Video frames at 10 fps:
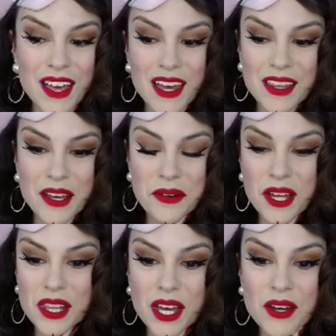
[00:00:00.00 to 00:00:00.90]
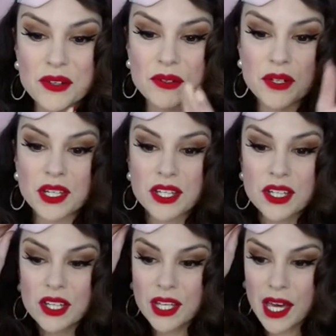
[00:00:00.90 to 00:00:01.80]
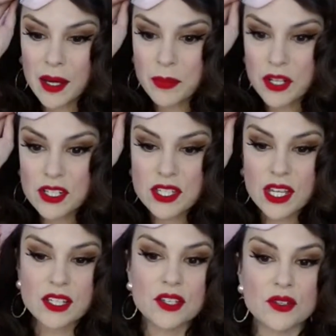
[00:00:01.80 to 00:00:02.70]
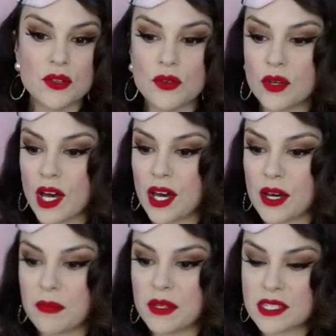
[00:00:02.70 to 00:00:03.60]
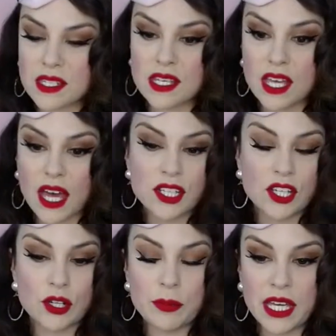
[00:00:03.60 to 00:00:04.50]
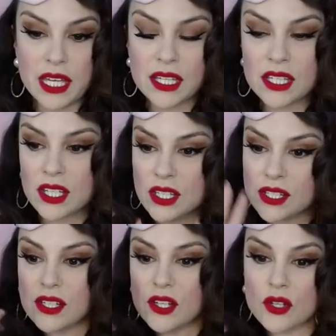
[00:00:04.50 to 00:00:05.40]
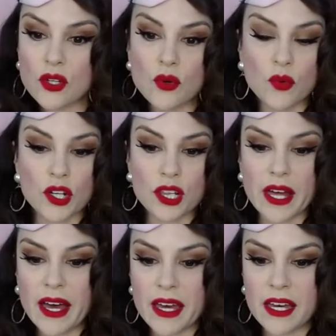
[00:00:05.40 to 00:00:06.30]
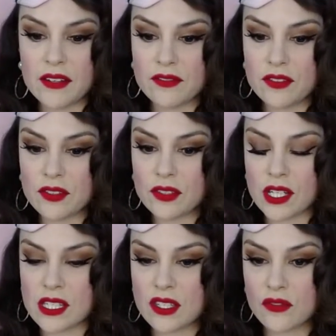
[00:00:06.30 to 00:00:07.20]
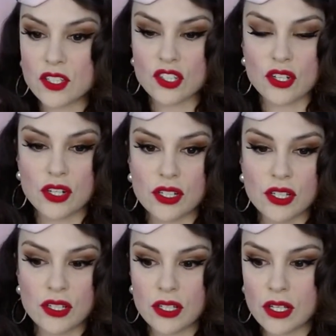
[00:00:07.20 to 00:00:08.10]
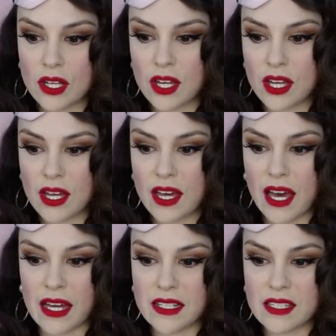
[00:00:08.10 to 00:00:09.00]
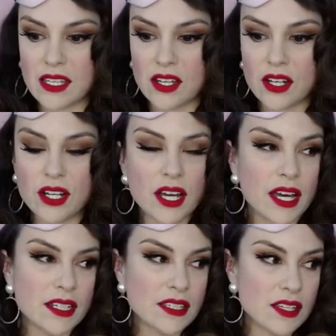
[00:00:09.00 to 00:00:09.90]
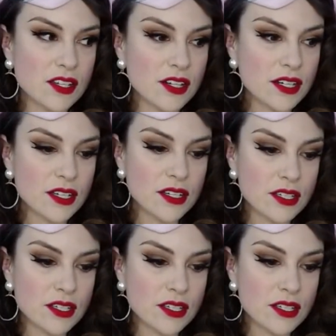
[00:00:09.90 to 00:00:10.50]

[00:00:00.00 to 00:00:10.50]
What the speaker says: Hello, hello, campers. Can you see and hear me? We're live. It's official. Hattie's here. Hattie's here.